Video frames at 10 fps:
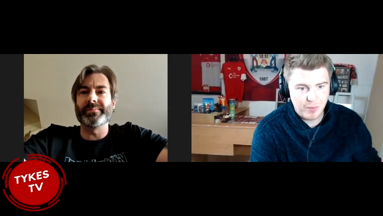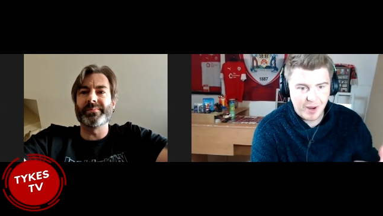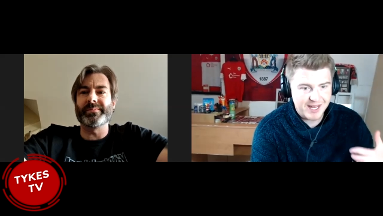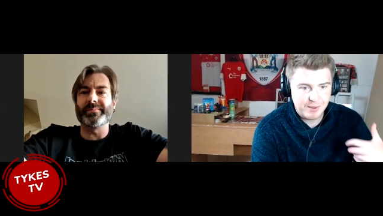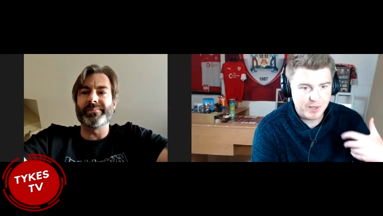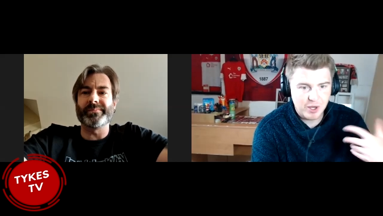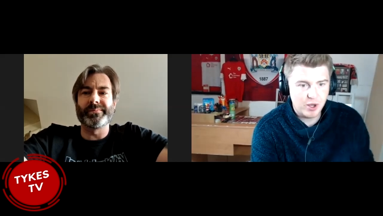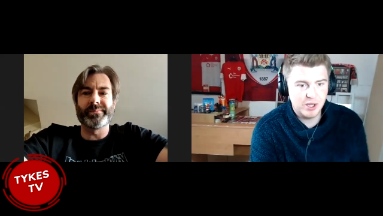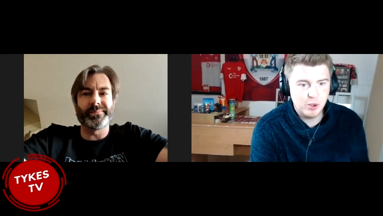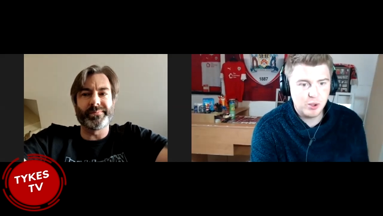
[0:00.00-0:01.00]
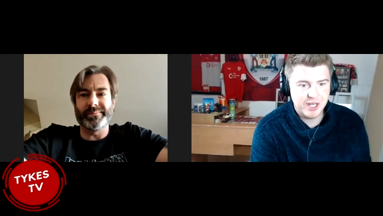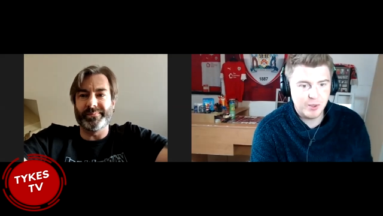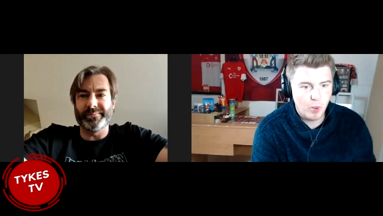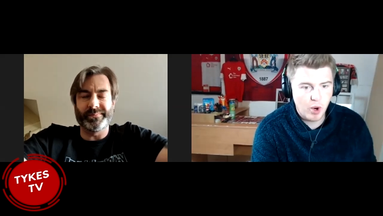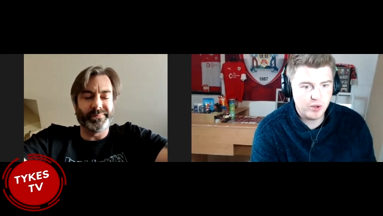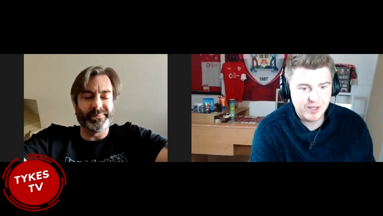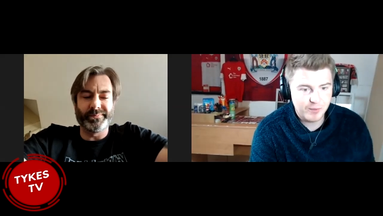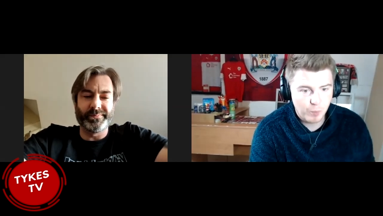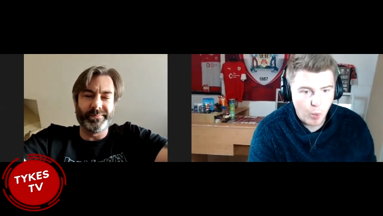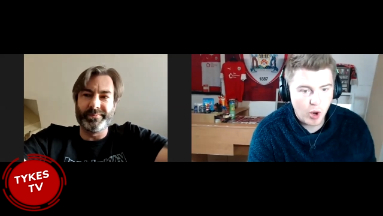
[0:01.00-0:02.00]
Speaker 1: why are we only looking at one
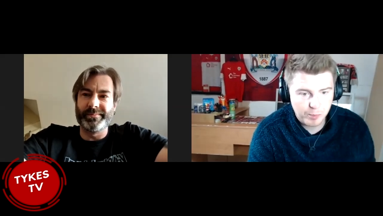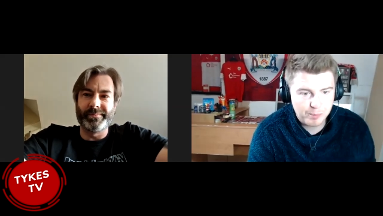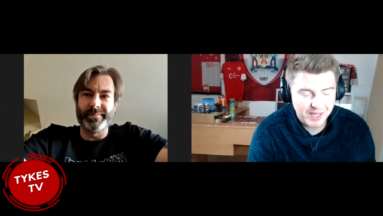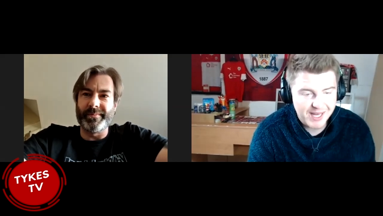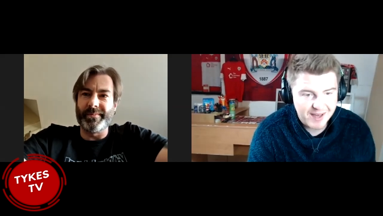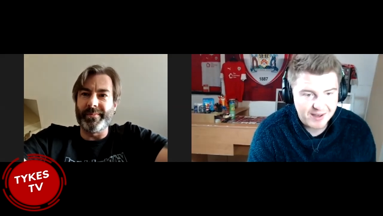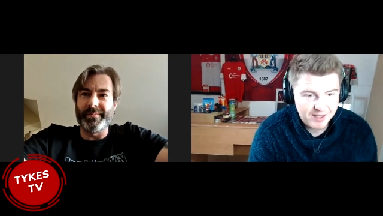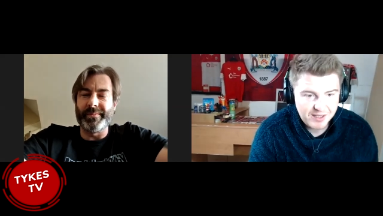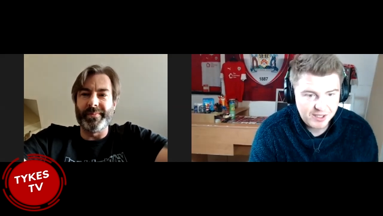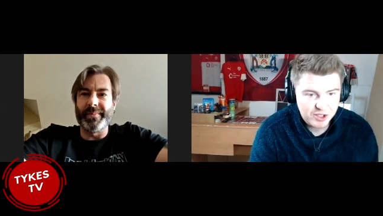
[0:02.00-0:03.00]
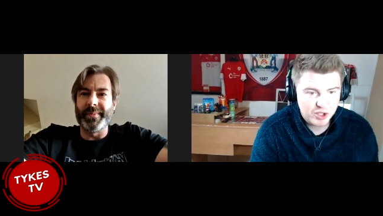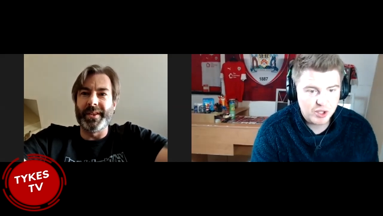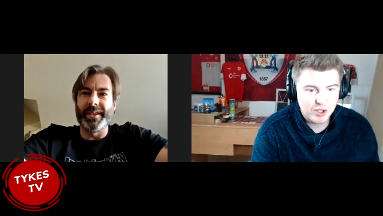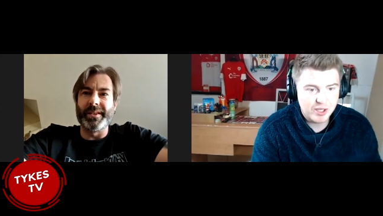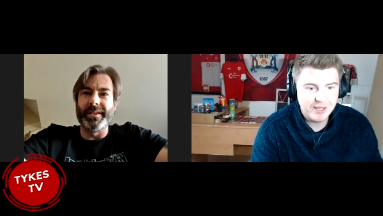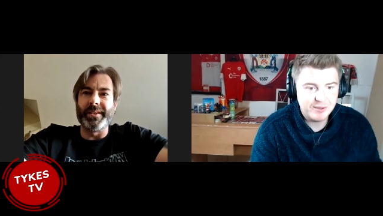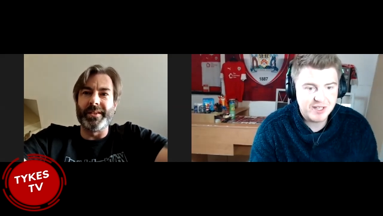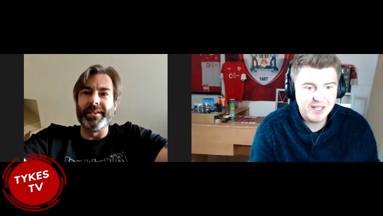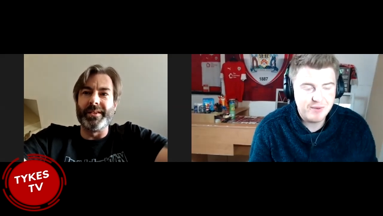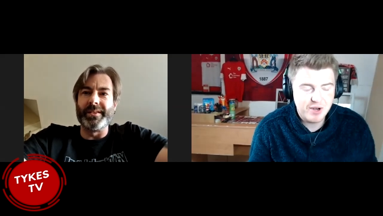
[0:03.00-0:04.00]
one player? So it's
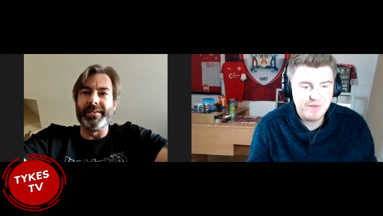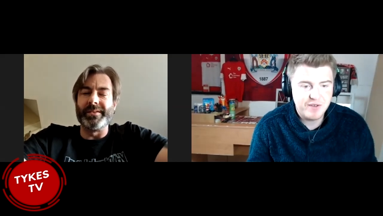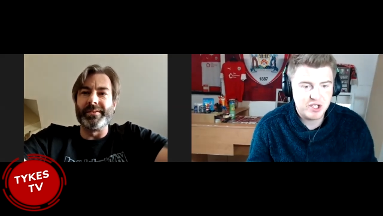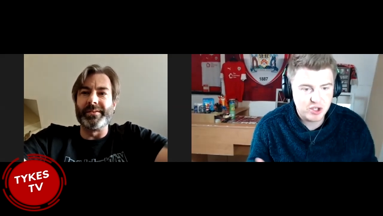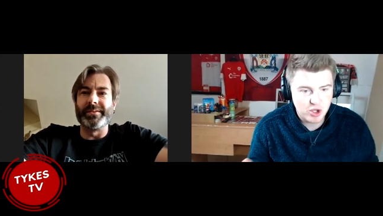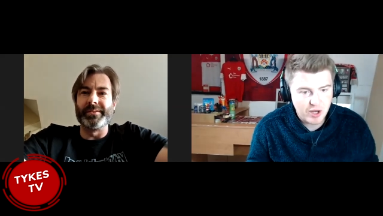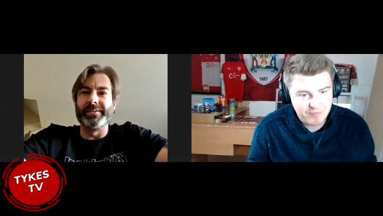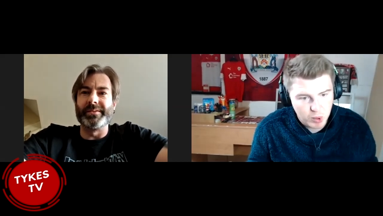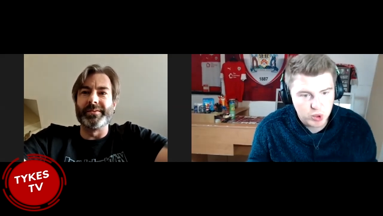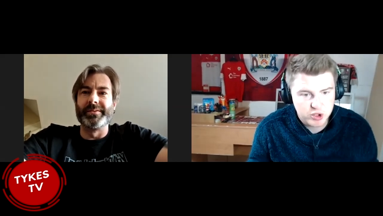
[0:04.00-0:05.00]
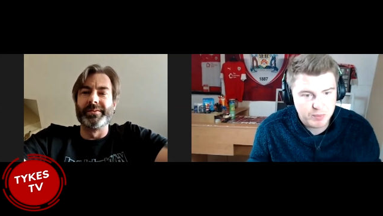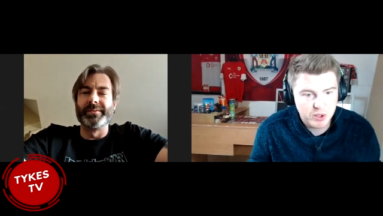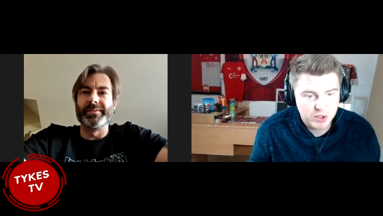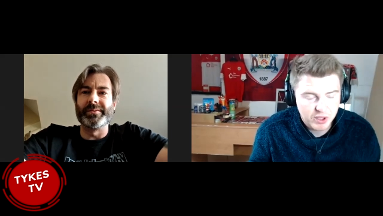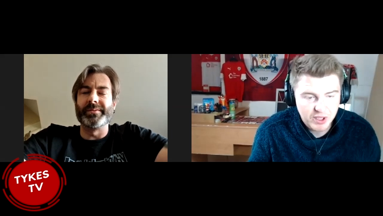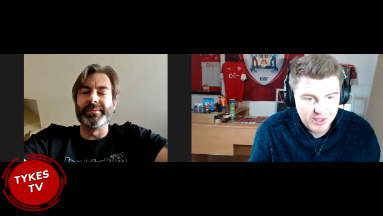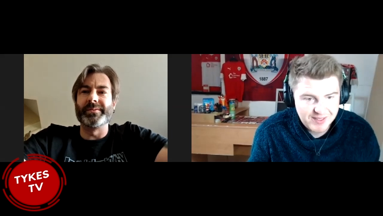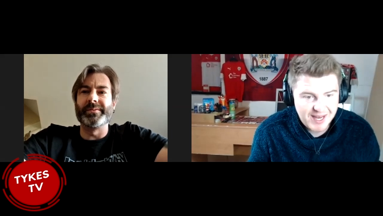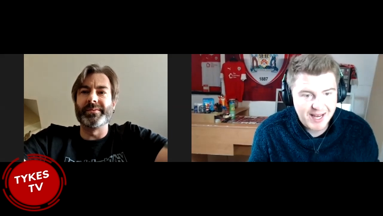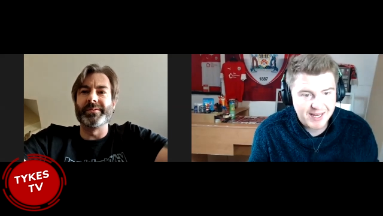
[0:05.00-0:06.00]
clear and obvious you should have multiple
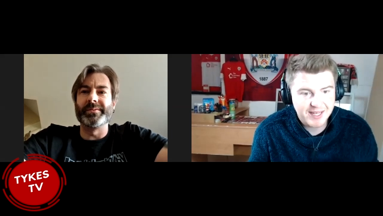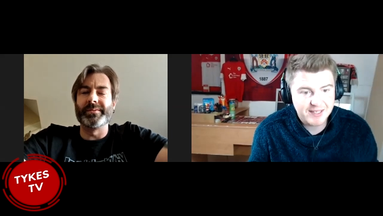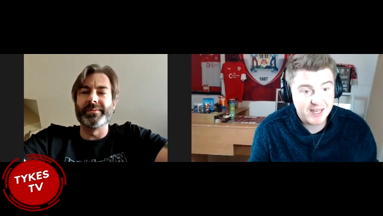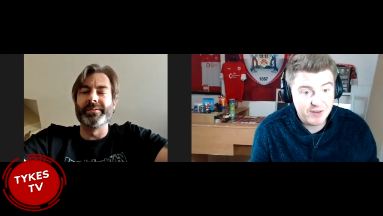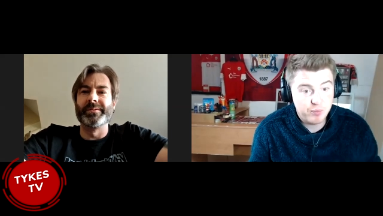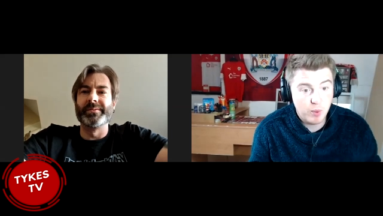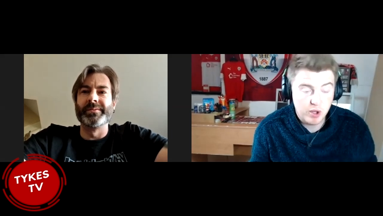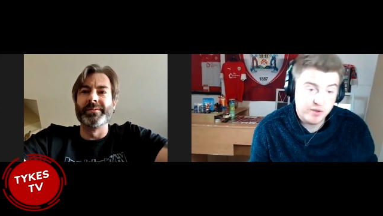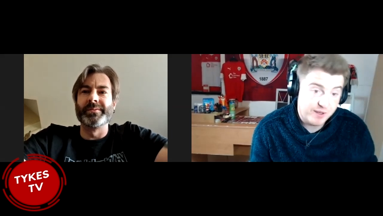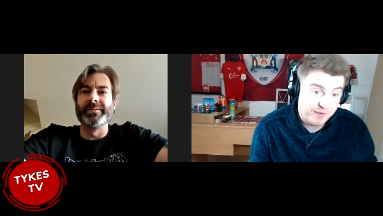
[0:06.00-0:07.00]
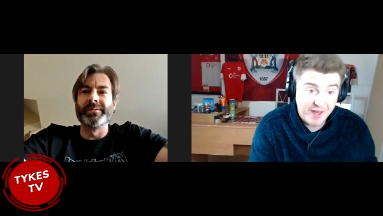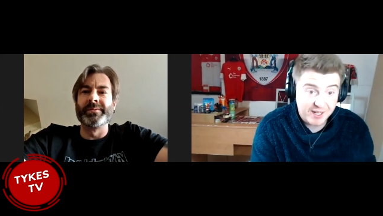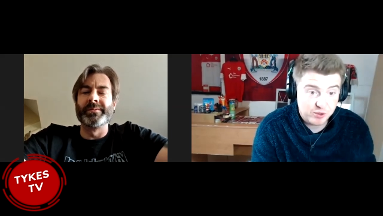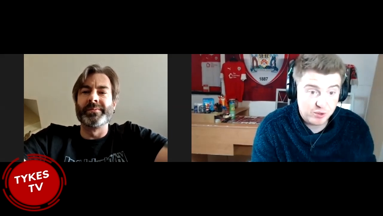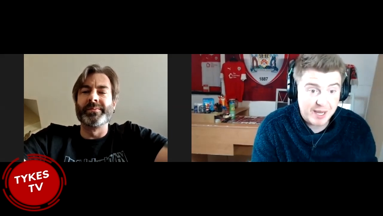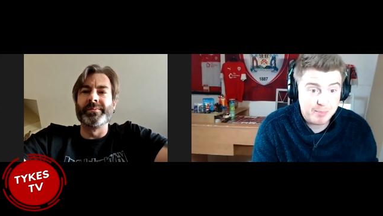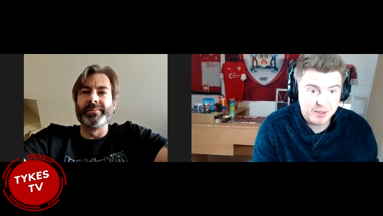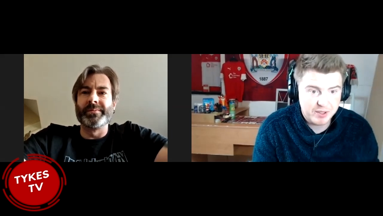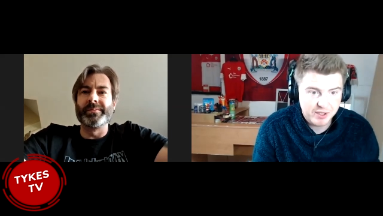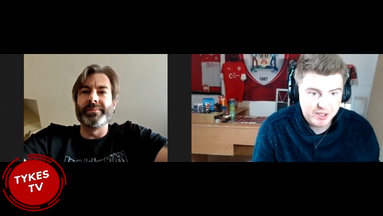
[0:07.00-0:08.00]
targets if one if that does
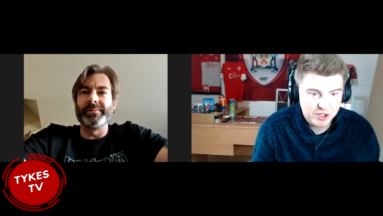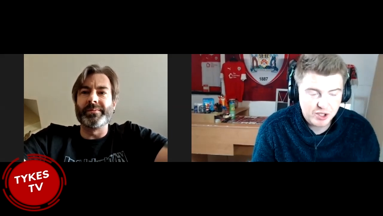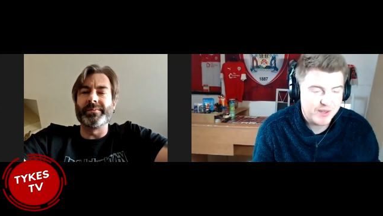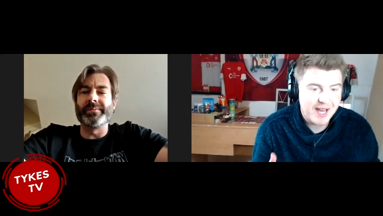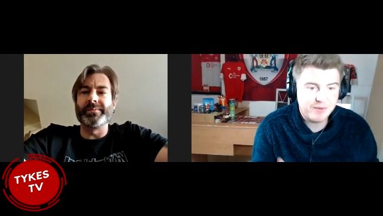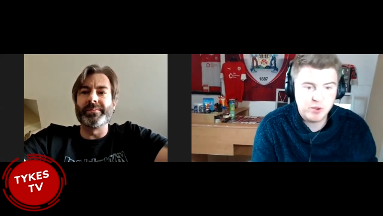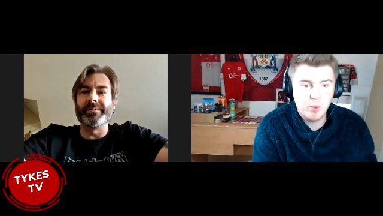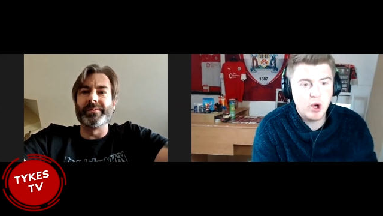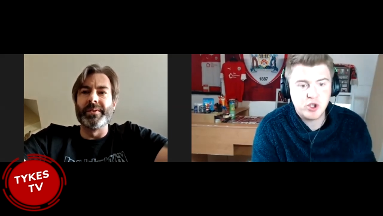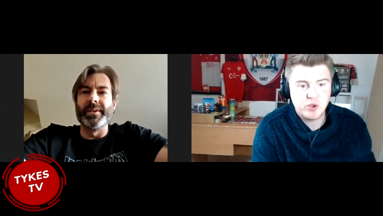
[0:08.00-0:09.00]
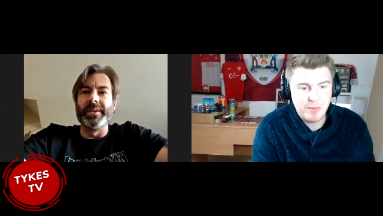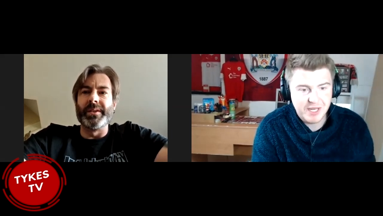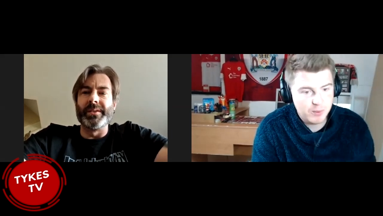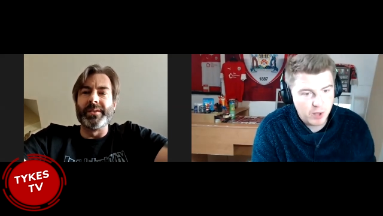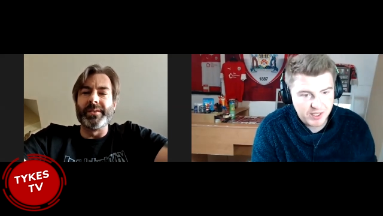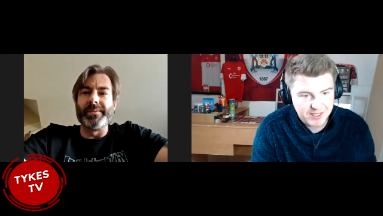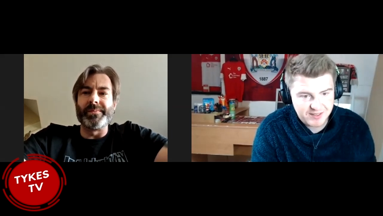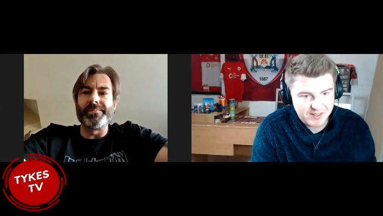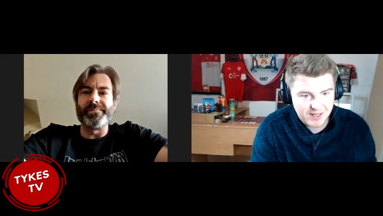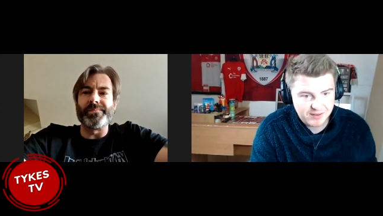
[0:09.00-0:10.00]
happen. So that don't wash with me what he
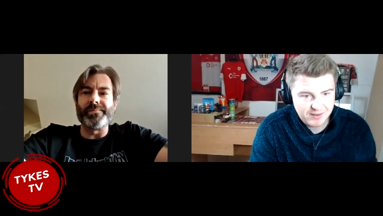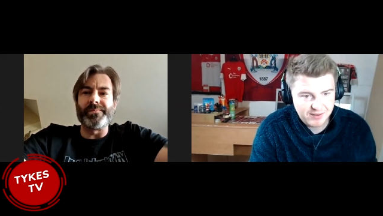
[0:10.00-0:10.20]
said.